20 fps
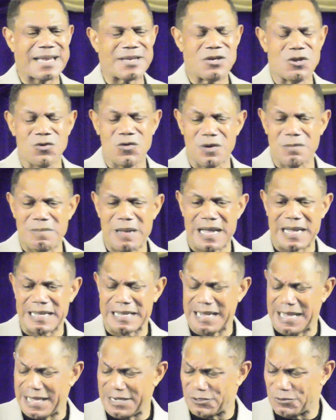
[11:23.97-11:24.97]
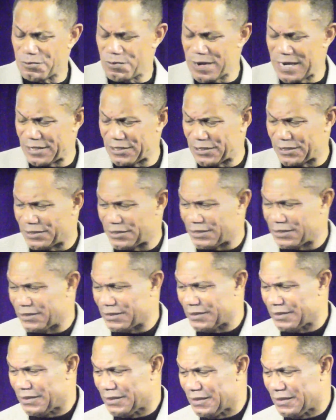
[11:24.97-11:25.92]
know about God's presence,